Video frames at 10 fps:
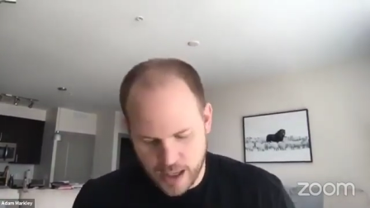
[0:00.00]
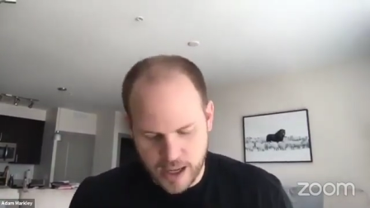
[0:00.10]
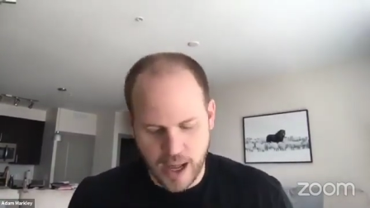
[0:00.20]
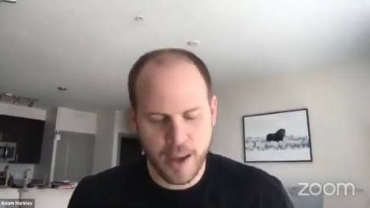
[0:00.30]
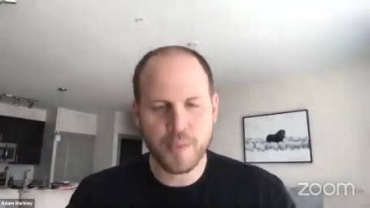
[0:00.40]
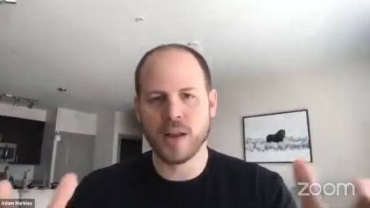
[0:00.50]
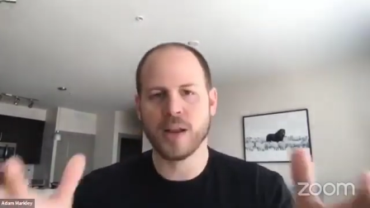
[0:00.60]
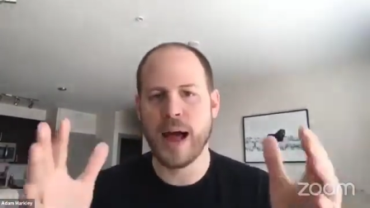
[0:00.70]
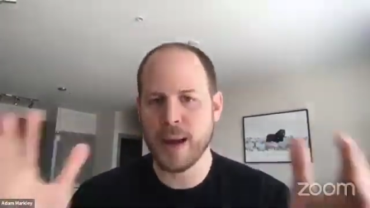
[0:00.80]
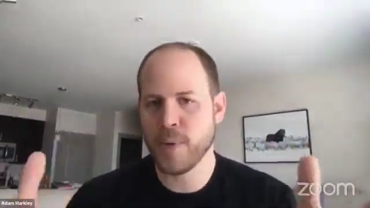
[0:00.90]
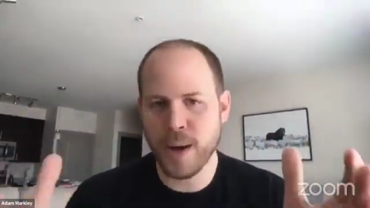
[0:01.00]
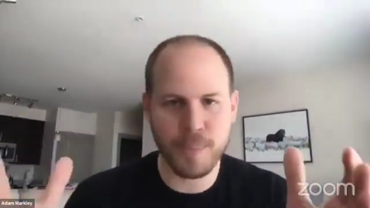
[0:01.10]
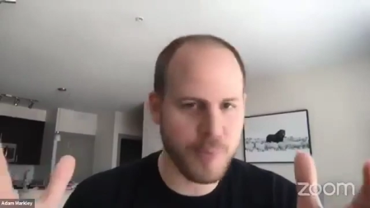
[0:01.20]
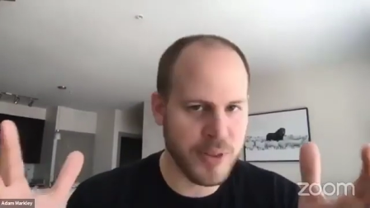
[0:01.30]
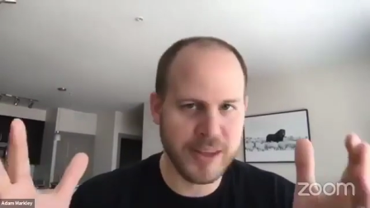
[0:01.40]
I'm going to lob
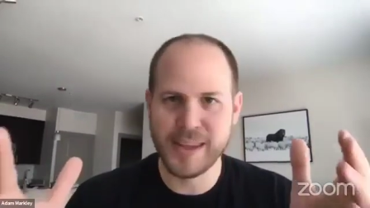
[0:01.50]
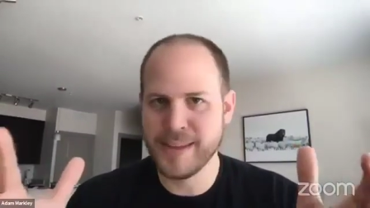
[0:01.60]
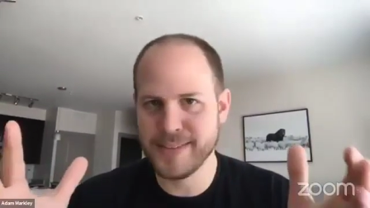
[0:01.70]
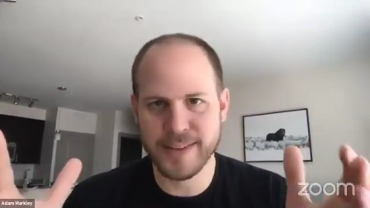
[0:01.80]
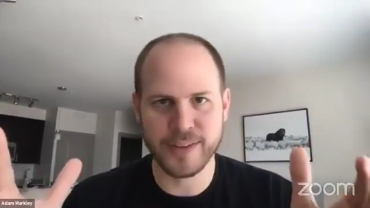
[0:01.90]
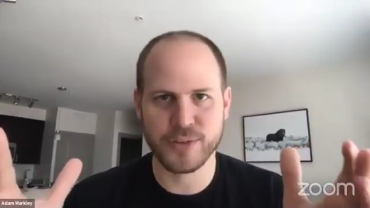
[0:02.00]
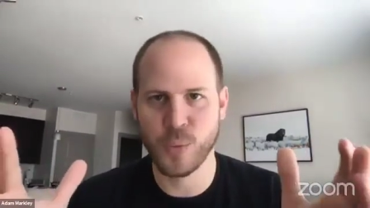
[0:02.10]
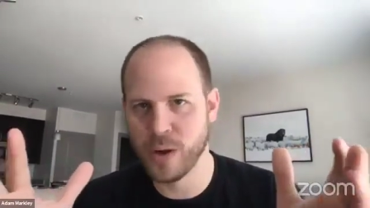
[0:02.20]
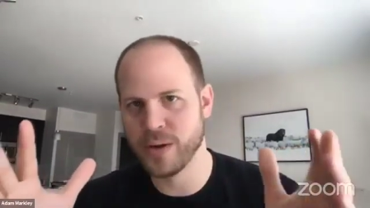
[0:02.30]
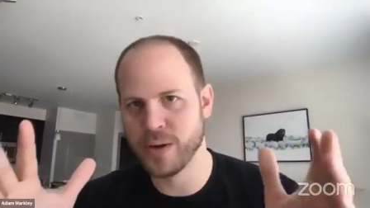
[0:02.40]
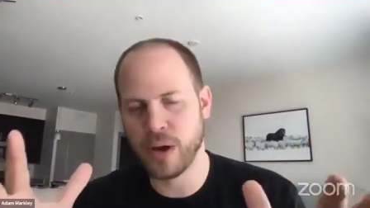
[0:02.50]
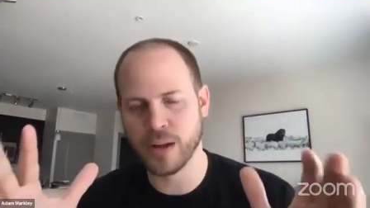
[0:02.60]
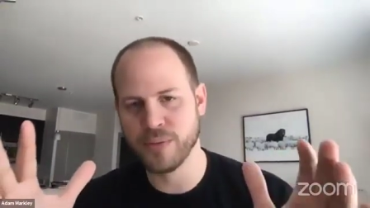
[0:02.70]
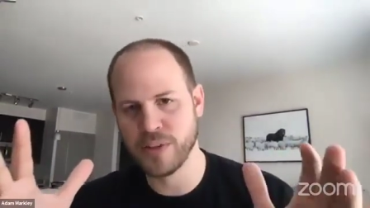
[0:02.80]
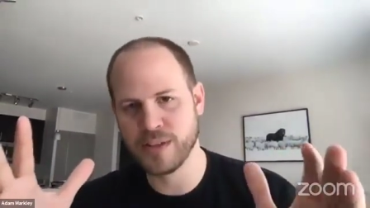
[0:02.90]
up the easiest one of all
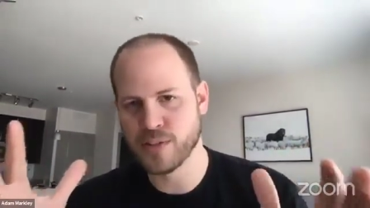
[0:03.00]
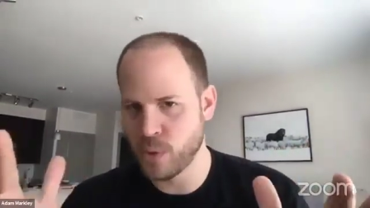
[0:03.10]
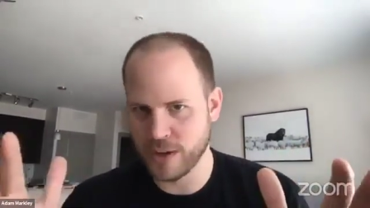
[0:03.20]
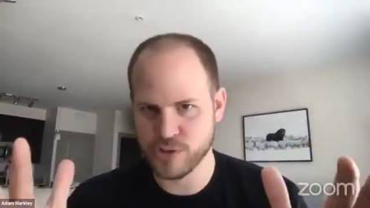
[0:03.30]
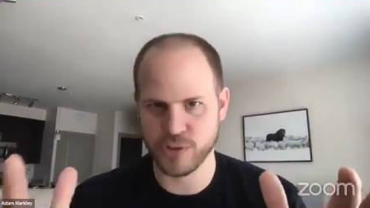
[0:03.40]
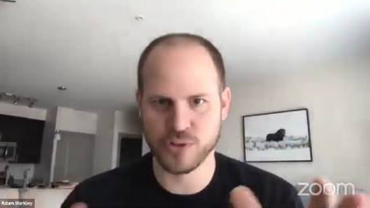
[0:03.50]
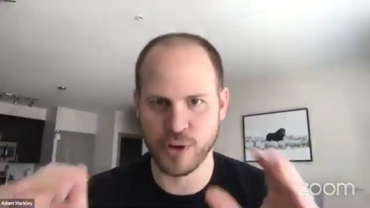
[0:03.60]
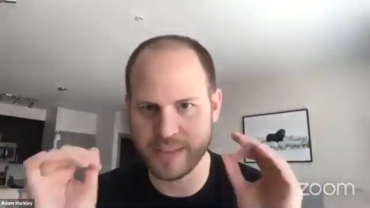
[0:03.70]
of these questions, right?